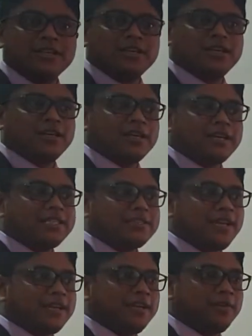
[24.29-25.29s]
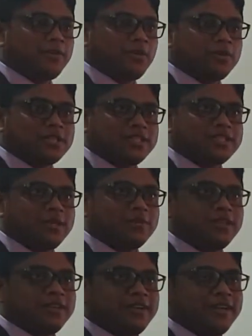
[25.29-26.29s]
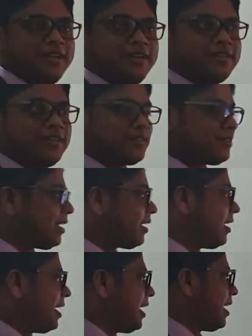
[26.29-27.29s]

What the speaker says: recycling process, something really interesting.